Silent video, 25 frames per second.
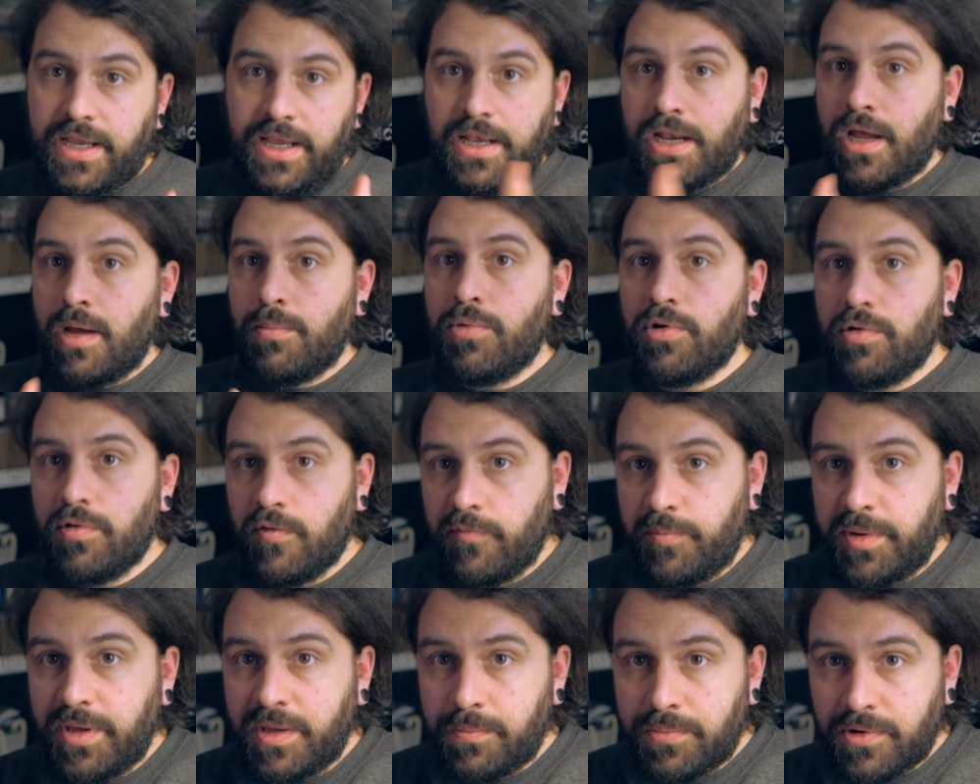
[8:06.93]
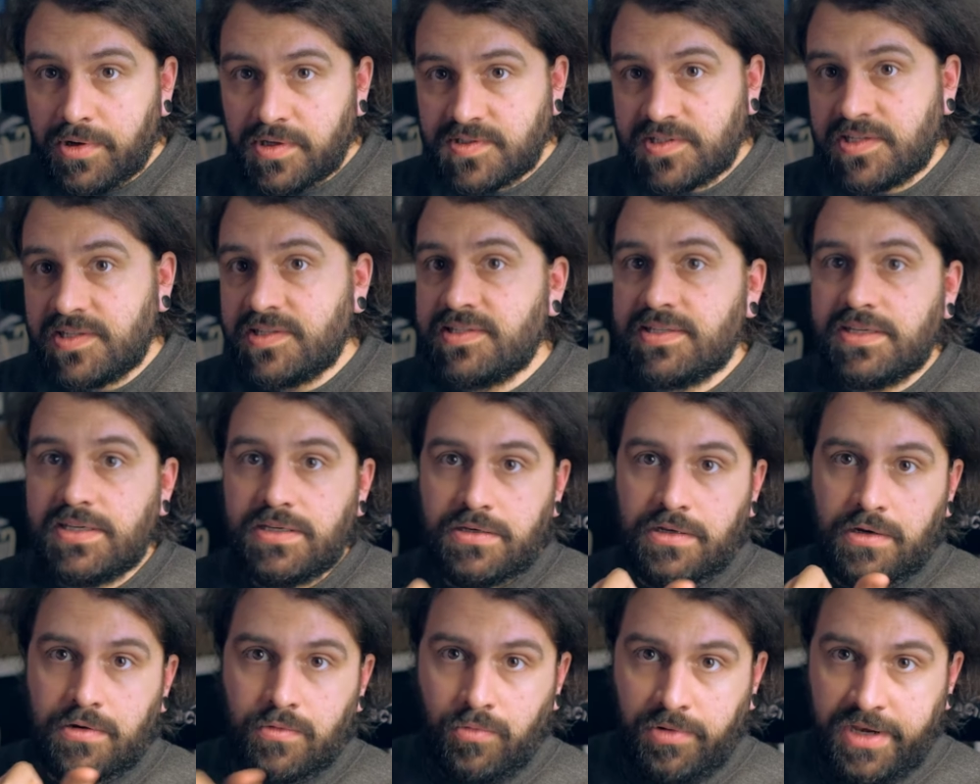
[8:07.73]
A number of big bosses
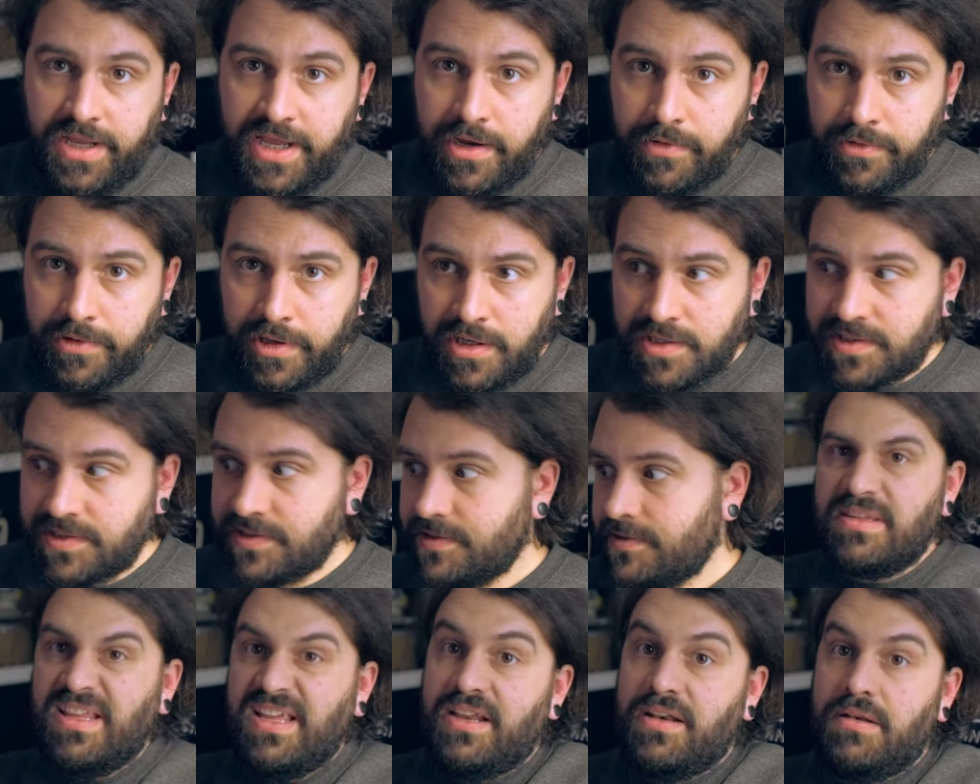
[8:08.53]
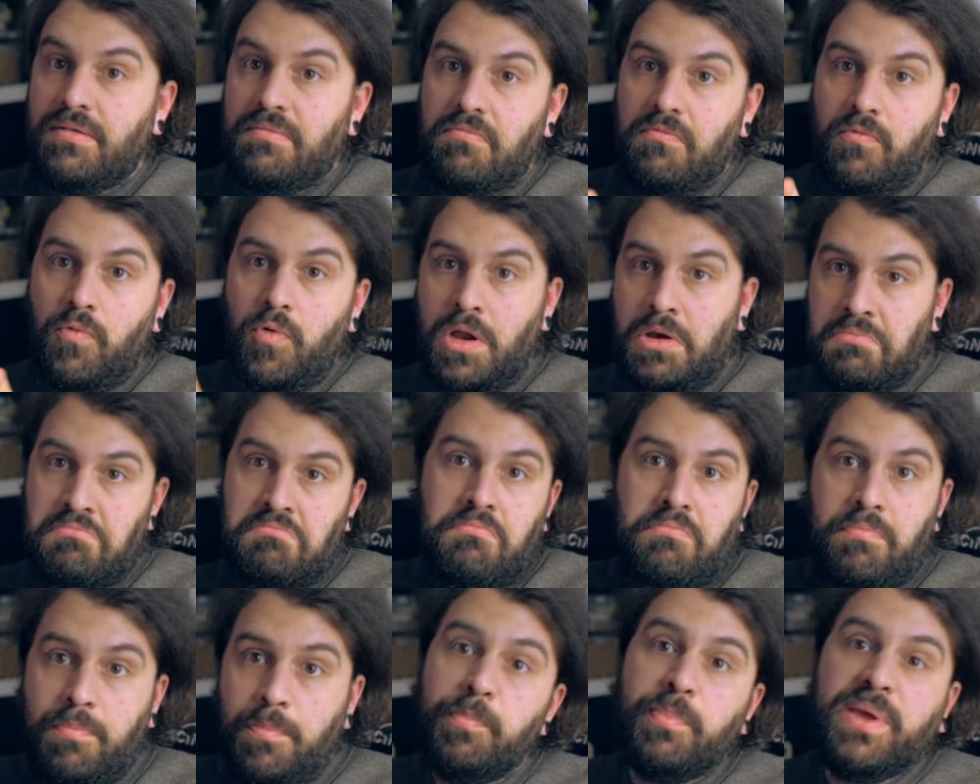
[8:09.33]
in their own areas, then
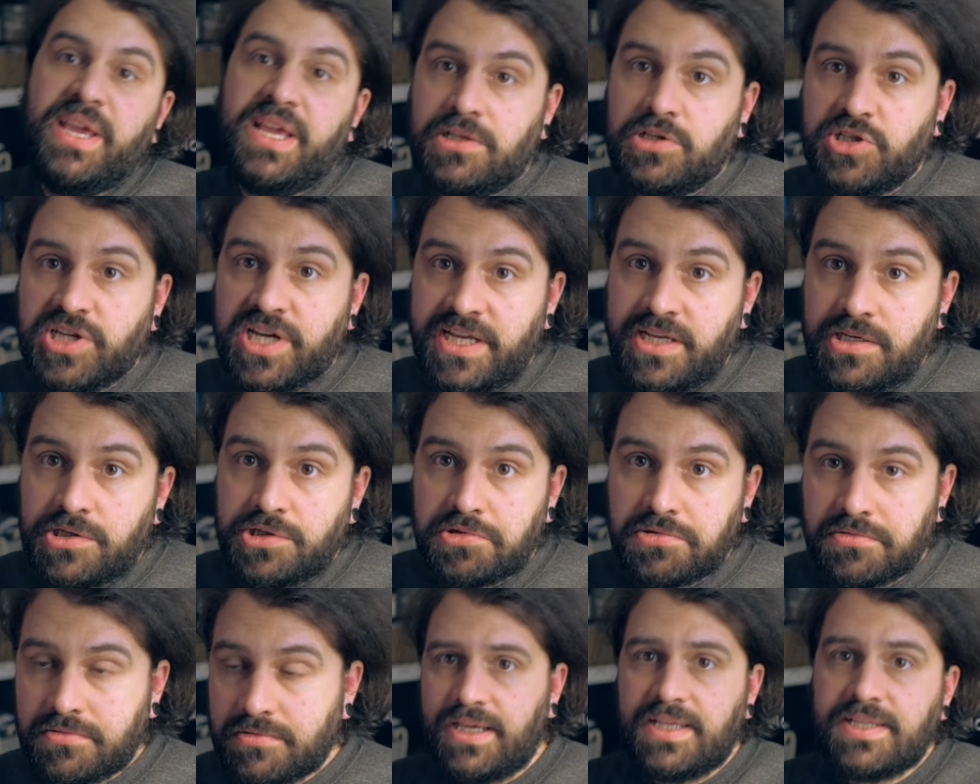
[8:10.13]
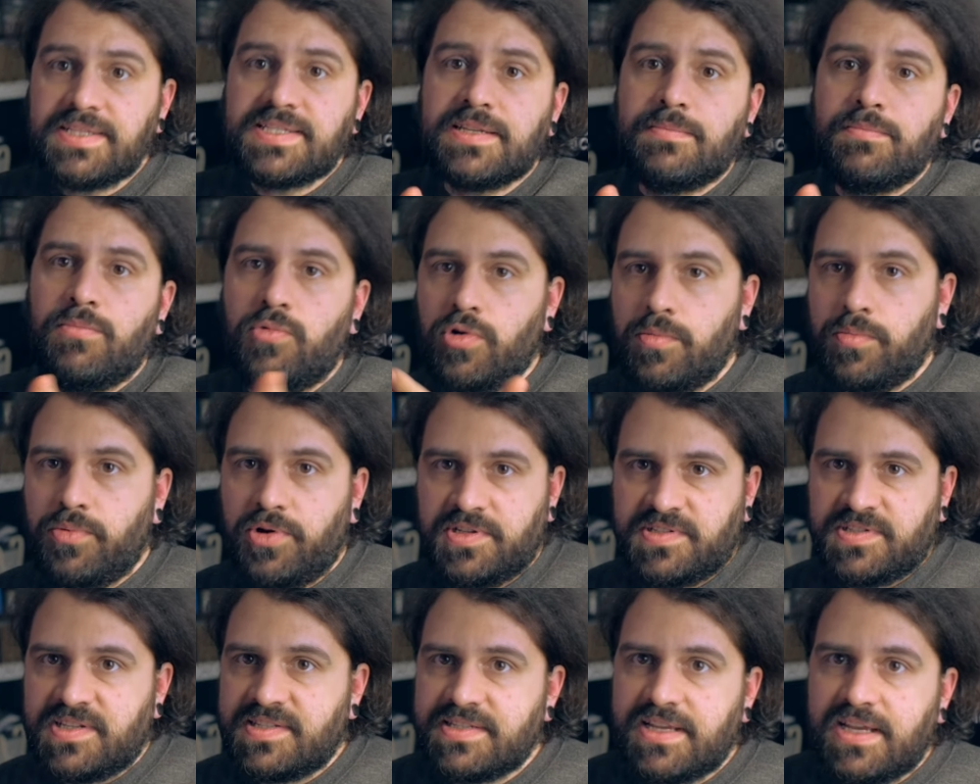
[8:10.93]
one big change, and some more
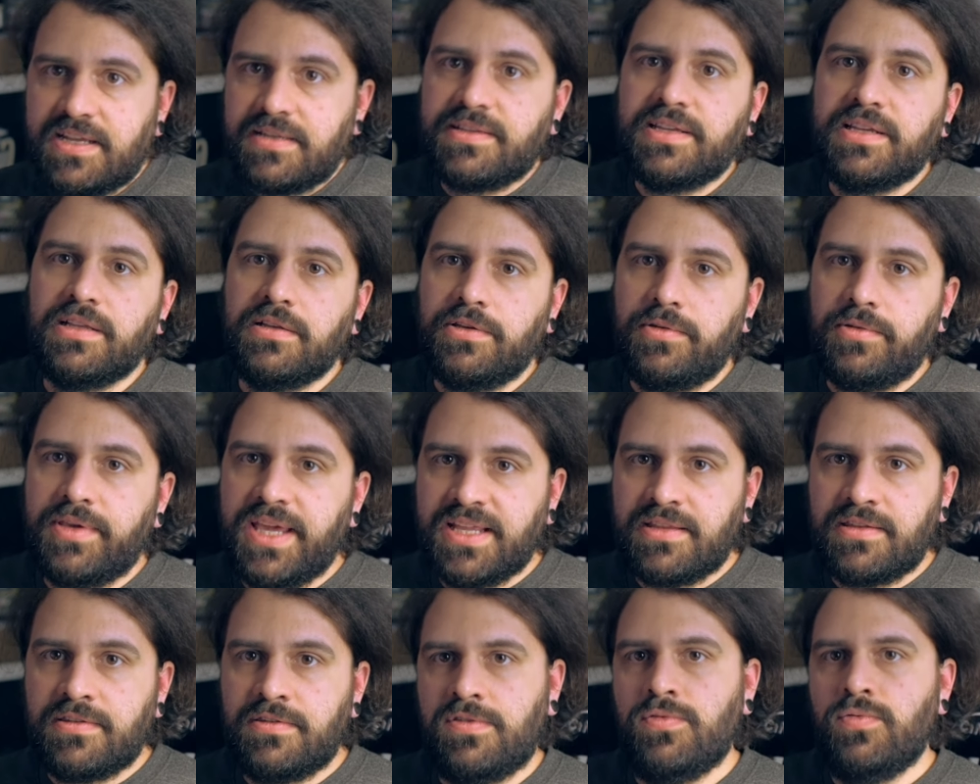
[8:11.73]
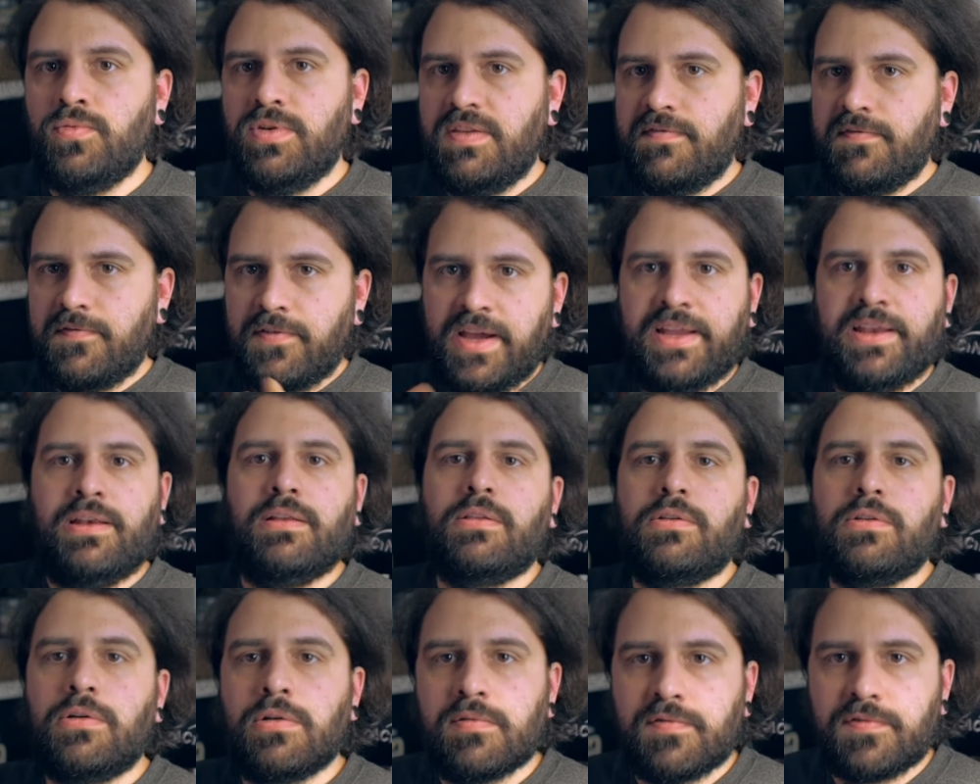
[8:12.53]
bosses until you get to the
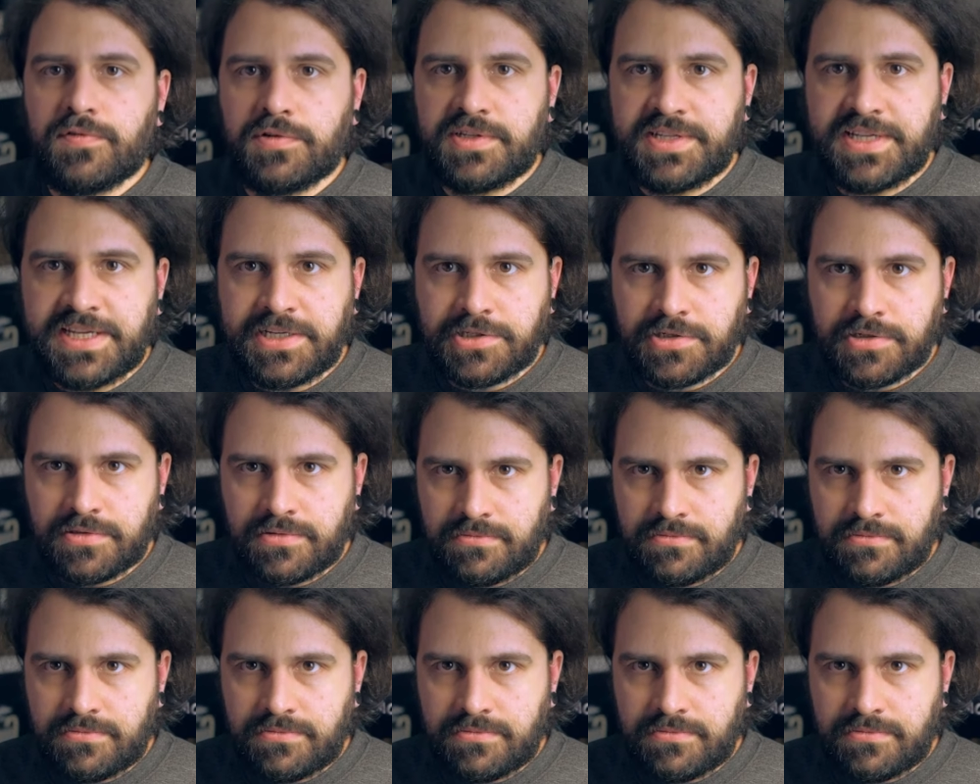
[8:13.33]
final confrontation.